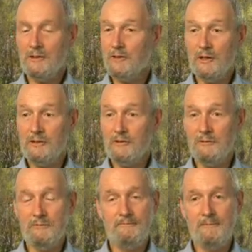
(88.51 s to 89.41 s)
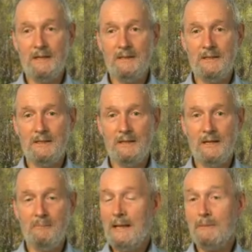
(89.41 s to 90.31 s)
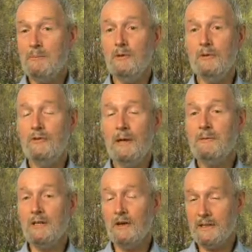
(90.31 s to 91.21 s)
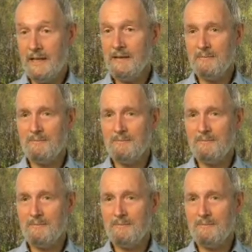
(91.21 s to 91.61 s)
the size of a blackbird, something like that.